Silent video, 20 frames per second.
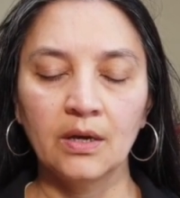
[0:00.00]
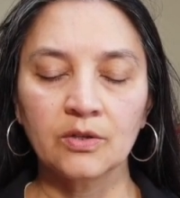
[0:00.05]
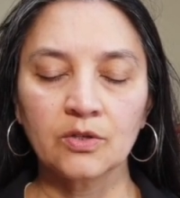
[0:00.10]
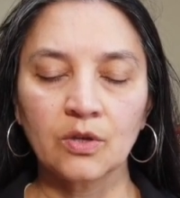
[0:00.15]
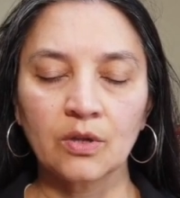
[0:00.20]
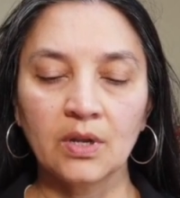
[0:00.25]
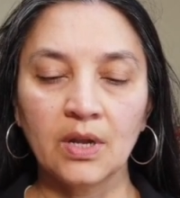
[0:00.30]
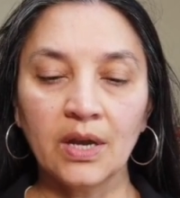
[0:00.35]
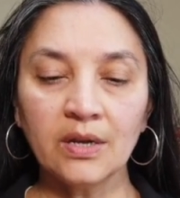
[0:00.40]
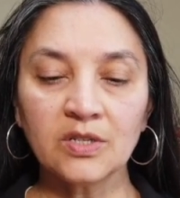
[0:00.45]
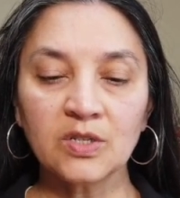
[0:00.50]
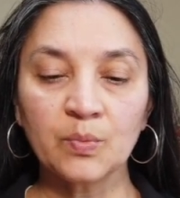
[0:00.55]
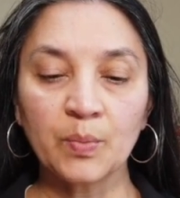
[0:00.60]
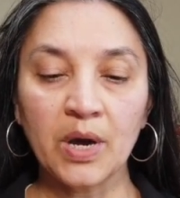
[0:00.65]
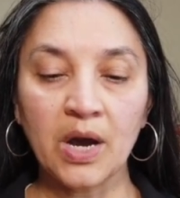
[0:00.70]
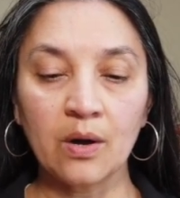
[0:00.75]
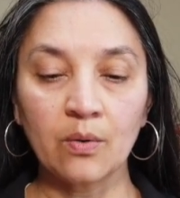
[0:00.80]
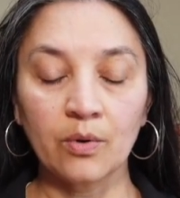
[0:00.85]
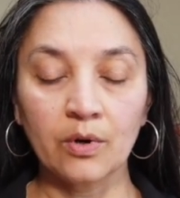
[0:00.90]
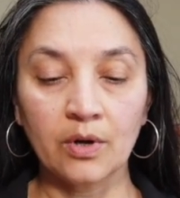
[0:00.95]
So the next
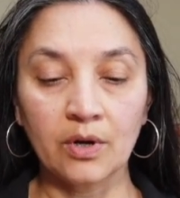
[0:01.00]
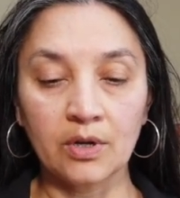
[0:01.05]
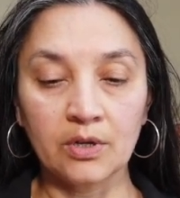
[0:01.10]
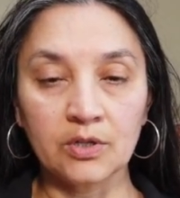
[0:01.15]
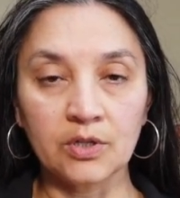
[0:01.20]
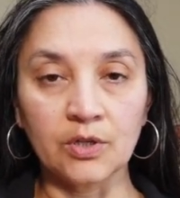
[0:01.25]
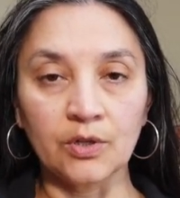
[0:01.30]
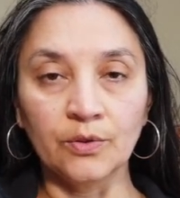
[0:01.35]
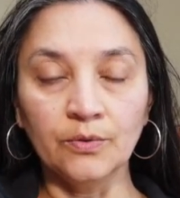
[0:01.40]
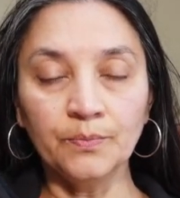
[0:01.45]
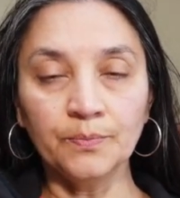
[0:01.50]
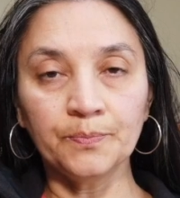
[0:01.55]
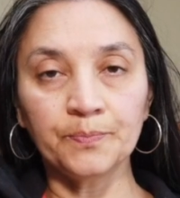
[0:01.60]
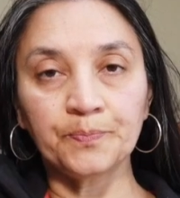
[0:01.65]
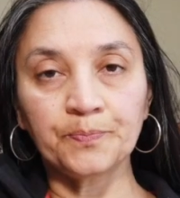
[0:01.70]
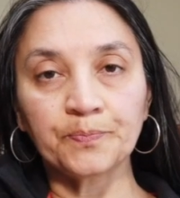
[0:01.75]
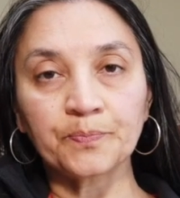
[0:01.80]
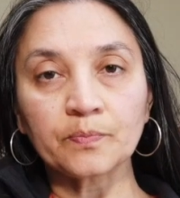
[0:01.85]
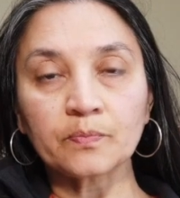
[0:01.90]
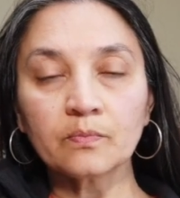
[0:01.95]
spot we're going to do,
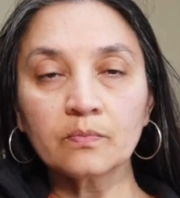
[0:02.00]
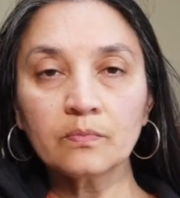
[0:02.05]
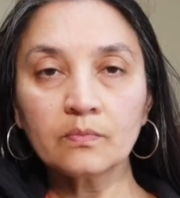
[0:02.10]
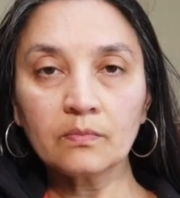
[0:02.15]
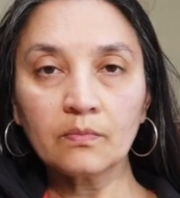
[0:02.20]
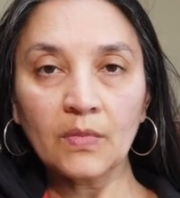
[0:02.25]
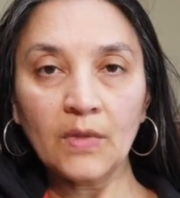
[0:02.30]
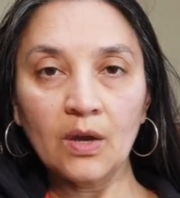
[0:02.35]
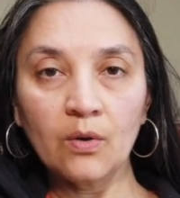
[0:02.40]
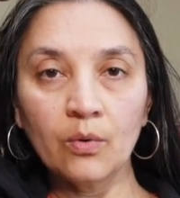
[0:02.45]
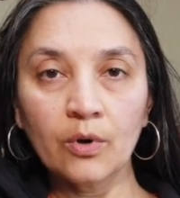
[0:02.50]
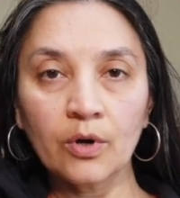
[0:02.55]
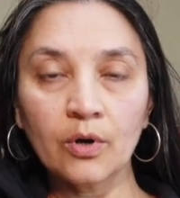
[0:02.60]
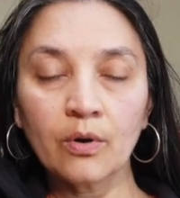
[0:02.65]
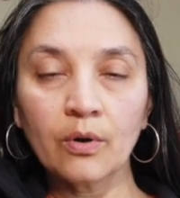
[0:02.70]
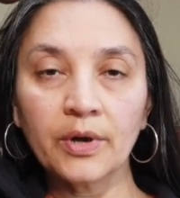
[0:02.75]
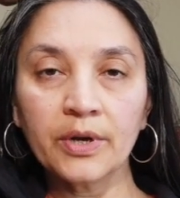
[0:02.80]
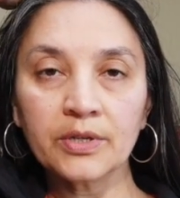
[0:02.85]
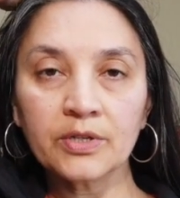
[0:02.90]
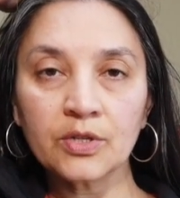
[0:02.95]
we're
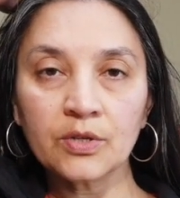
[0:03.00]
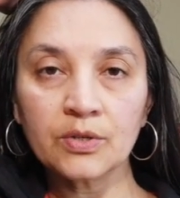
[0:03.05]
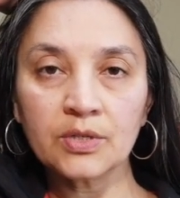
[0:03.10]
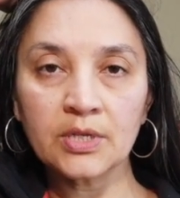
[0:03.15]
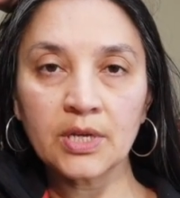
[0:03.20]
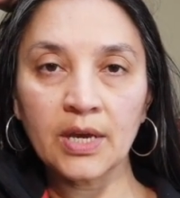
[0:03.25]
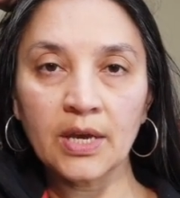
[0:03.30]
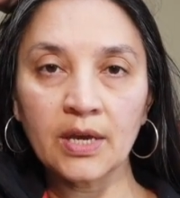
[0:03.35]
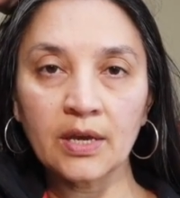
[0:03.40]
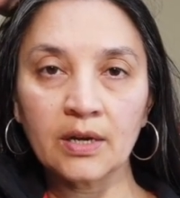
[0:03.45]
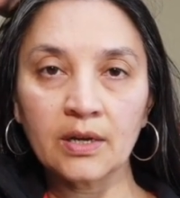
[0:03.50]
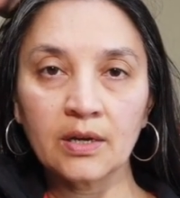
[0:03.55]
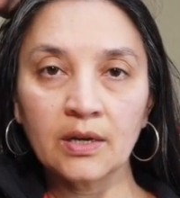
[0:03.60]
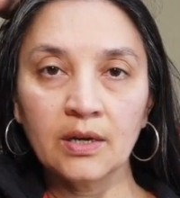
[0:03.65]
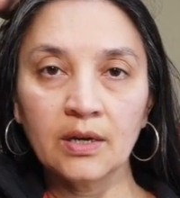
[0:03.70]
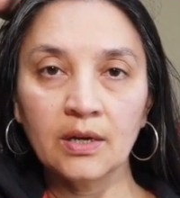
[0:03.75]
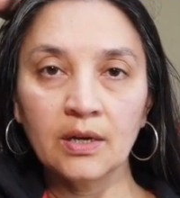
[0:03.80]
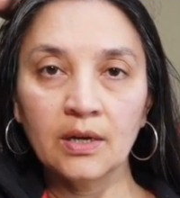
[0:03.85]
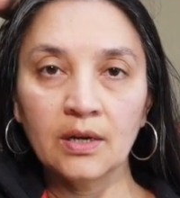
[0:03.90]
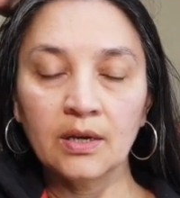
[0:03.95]
going to take
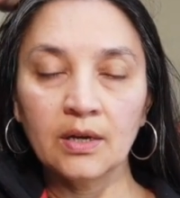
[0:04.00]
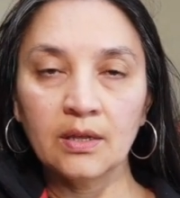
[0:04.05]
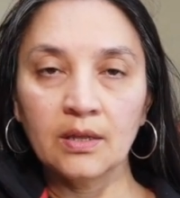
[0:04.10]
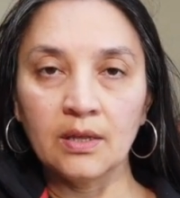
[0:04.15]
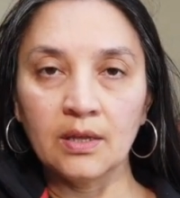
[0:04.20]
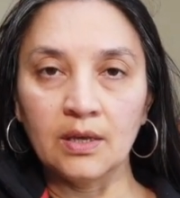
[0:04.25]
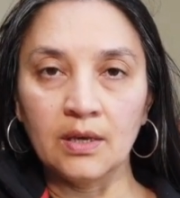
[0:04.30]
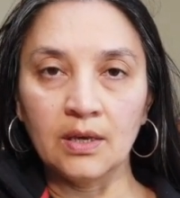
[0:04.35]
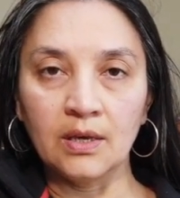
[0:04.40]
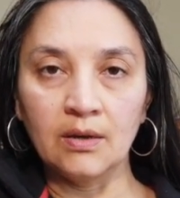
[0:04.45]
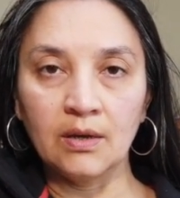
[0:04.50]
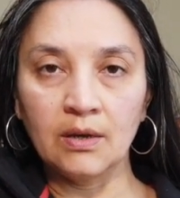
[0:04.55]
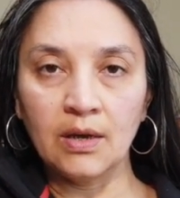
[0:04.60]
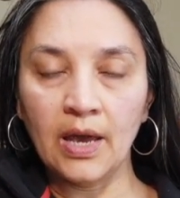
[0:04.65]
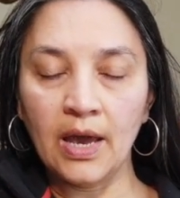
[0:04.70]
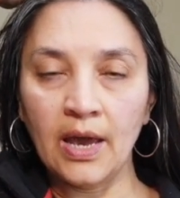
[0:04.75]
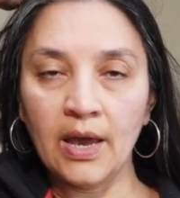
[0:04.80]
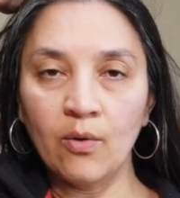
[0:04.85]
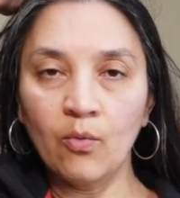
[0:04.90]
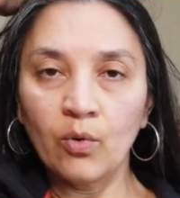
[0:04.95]
the
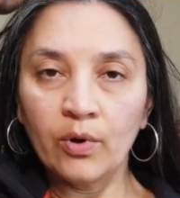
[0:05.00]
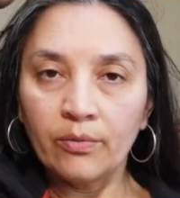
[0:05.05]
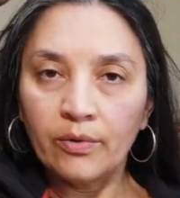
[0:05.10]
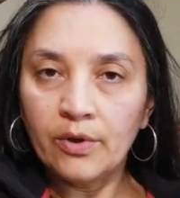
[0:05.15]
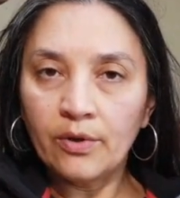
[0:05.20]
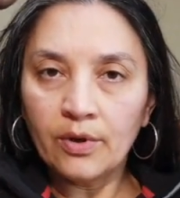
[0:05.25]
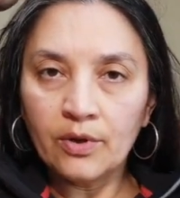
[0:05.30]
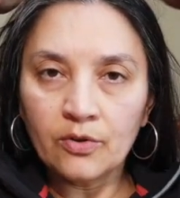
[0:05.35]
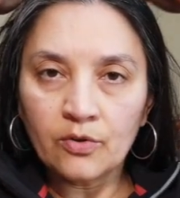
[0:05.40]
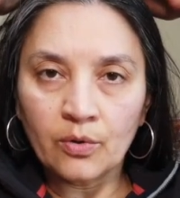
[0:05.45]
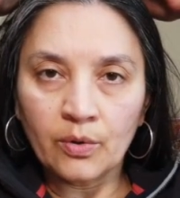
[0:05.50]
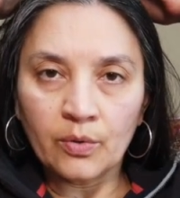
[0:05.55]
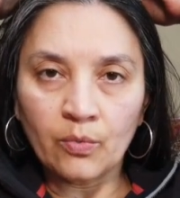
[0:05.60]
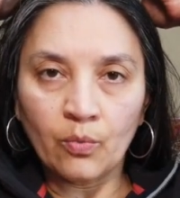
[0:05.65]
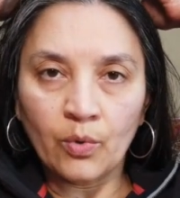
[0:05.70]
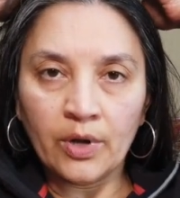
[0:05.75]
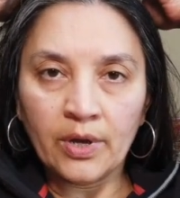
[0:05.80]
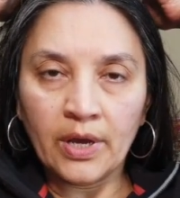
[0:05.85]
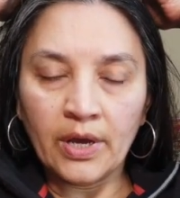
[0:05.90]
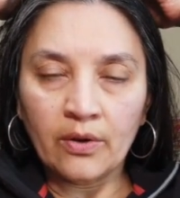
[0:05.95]
hand, you can do it
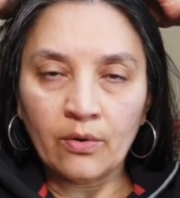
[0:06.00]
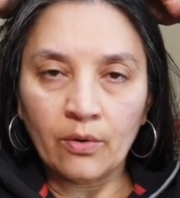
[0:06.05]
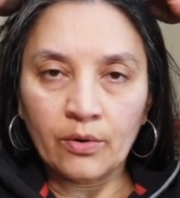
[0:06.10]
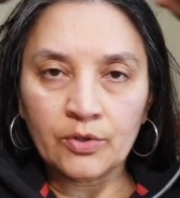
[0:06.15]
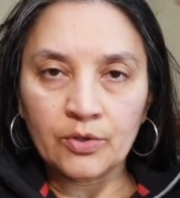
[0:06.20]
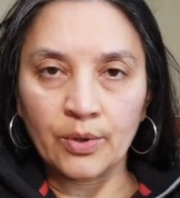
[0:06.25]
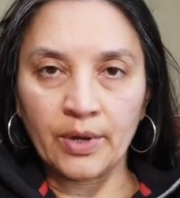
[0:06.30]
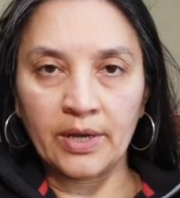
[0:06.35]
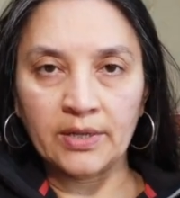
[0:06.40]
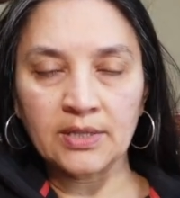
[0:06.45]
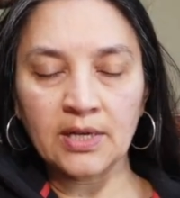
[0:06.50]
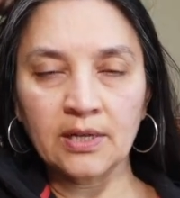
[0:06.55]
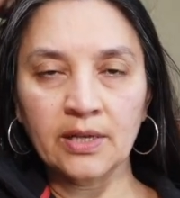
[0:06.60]
with one hand or 2 hands.